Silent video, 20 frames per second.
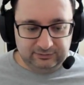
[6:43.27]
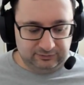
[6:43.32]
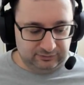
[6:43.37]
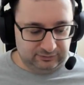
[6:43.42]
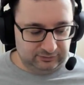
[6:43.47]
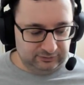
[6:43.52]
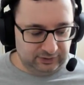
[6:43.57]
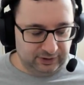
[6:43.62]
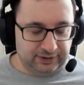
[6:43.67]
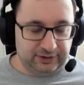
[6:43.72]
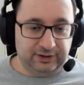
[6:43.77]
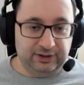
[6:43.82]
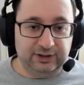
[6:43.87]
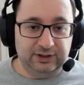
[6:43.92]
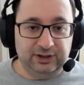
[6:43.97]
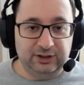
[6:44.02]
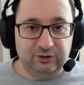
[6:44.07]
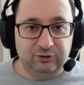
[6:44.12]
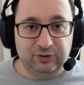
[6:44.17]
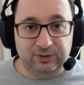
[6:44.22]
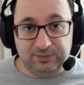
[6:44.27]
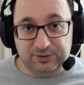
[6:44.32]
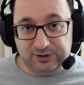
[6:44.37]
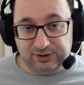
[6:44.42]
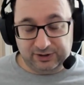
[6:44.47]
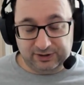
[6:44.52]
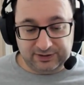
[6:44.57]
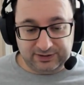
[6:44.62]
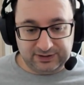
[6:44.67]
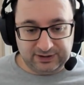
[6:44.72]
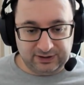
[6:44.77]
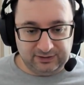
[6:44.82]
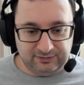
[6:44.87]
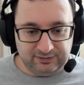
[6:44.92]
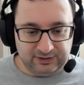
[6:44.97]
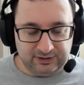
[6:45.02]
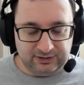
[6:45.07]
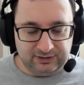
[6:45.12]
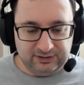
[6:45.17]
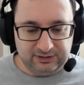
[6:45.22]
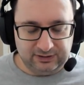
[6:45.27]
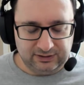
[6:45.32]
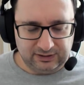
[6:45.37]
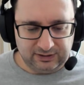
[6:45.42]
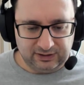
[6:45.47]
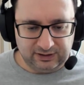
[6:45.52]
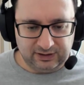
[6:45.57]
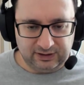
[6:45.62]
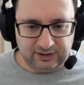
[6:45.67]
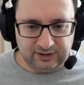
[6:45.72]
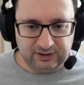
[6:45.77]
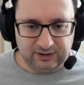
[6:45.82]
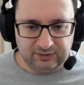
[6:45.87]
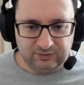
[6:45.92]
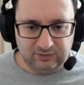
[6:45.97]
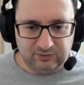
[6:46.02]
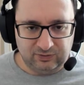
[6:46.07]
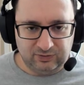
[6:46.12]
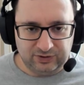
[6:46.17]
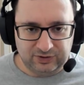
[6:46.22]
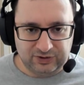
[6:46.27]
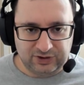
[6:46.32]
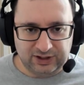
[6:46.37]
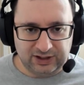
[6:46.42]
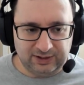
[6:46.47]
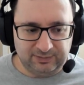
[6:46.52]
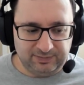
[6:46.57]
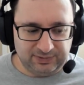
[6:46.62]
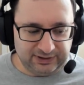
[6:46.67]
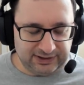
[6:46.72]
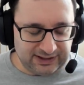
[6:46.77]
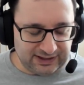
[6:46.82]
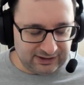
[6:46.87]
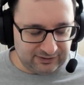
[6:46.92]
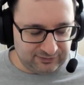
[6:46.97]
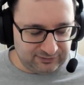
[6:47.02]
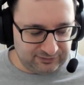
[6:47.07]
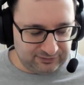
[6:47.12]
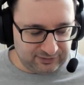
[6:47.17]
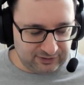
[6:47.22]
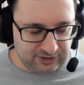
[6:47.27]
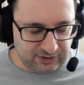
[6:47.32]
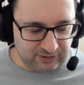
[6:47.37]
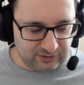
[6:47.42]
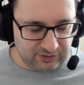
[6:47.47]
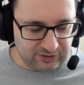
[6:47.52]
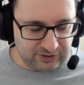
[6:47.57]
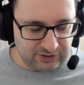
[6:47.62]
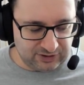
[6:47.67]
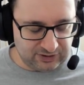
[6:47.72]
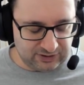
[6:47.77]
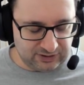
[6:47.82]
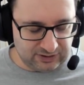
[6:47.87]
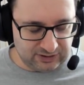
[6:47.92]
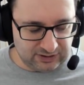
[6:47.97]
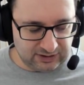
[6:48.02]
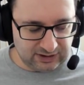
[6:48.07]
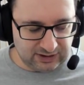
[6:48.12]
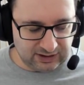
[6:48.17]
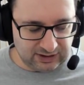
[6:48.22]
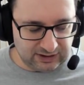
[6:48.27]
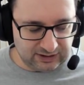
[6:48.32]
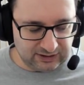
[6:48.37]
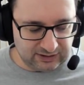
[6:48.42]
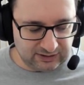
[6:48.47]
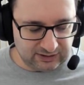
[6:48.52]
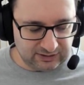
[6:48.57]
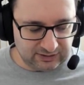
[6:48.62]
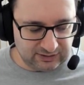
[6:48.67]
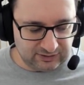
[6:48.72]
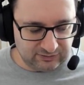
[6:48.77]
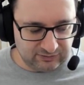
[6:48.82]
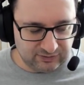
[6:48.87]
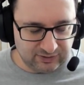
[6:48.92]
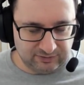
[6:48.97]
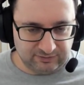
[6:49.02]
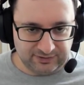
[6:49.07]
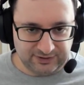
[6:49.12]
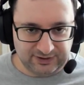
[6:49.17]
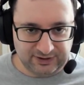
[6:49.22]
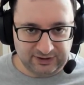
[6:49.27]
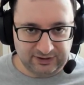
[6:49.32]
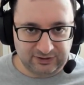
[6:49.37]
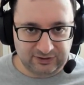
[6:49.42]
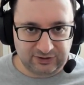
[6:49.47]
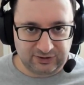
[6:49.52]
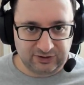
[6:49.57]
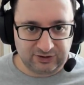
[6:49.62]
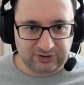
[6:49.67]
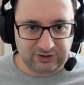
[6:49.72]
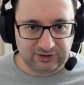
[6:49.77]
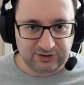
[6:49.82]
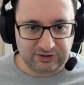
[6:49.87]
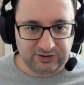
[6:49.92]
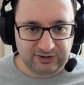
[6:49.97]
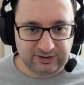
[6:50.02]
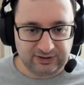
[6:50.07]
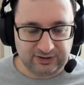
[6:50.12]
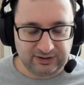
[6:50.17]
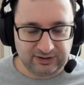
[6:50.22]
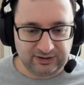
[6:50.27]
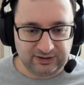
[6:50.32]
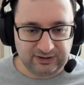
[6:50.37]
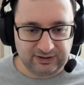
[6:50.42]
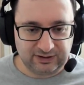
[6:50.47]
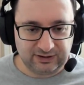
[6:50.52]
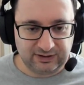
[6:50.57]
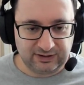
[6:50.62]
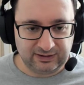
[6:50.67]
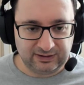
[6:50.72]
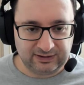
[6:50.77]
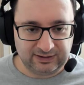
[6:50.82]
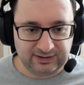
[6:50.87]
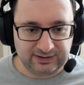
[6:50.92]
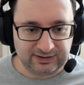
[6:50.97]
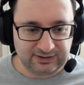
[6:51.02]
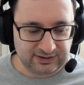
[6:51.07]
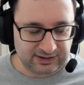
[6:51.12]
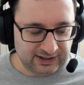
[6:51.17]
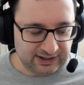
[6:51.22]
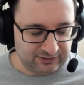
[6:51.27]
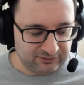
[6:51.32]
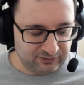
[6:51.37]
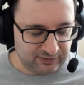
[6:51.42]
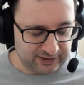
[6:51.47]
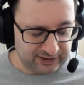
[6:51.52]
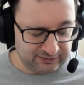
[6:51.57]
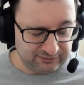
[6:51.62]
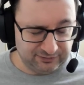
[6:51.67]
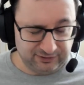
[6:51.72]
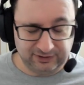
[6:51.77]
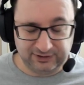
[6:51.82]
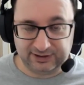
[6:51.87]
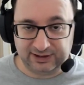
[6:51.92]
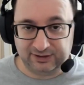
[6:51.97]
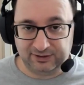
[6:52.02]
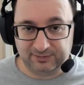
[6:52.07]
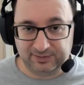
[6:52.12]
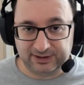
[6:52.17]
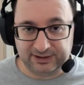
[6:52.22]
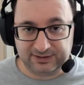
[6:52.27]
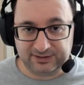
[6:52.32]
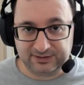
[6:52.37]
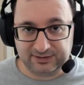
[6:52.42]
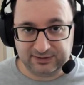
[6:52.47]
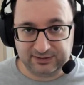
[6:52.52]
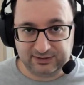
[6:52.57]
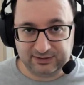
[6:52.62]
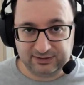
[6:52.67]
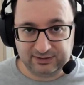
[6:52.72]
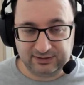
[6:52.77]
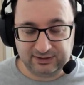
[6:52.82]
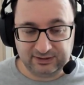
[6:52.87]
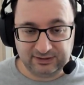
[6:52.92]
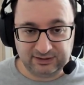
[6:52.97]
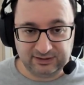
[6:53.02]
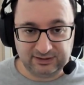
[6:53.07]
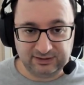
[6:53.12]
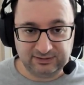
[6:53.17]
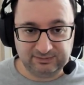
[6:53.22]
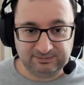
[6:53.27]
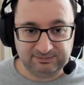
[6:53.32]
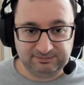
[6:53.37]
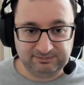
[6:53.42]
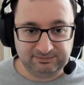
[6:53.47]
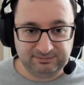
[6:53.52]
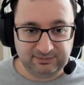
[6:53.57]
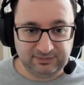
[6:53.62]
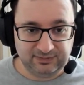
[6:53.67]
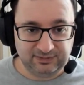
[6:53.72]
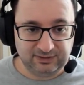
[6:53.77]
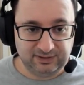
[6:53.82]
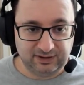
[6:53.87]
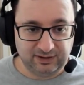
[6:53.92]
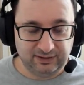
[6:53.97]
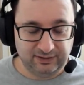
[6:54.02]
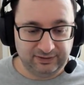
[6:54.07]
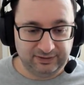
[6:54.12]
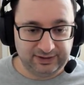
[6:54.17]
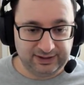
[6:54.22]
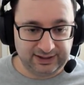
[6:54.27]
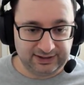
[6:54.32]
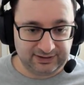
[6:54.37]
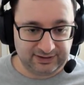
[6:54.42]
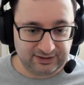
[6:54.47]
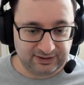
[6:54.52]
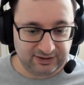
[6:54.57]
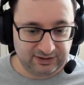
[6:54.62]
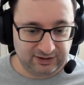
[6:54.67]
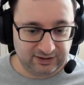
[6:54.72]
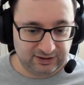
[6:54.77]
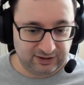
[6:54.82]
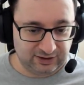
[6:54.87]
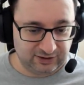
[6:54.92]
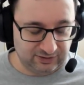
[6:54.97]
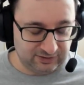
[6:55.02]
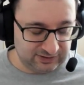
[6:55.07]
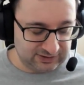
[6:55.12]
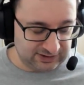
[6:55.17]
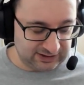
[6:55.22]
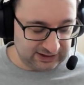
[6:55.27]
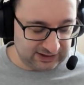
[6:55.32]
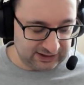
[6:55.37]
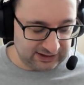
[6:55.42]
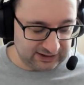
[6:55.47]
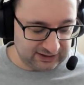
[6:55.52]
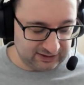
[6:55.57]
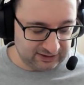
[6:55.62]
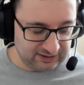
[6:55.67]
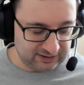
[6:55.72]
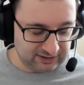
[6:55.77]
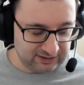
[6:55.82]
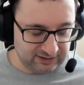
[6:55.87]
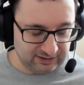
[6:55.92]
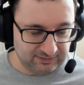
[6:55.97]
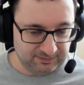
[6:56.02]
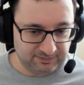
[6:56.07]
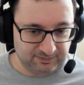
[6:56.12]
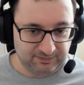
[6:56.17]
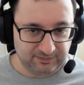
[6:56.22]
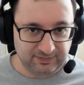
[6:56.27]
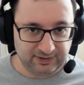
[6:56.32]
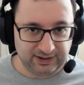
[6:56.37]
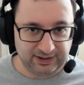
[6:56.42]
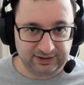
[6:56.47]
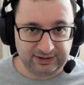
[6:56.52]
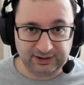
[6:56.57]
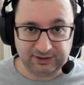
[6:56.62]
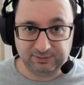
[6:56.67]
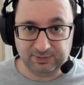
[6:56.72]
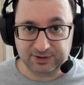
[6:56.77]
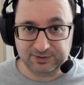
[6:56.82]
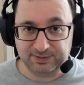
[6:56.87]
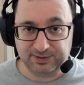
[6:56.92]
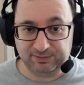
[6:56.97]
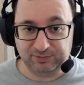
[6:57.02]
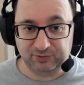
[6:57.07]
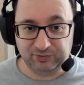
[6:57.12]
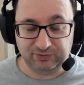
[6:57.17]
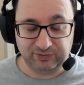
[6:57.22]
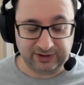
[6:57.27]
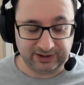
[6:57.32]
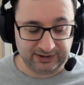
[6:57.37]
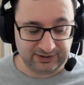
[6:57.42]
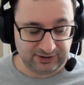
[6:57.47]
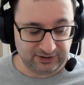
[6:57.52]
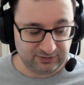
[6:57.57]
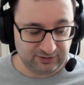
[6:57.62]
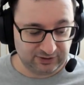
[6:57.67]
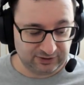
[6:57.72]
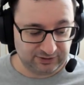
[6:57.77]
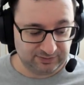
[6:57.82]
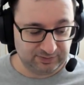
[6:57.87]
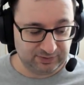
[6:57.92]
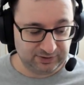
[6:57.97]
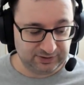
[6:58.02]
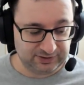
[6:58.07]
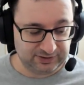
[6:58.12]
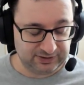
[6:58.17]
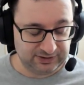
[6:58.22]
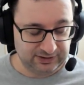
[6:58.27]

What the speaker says: rather than encryption on the server, which I believe Notion and Roam Research, this is kind of where they fall down a bit on their security. I think most people advise you not to put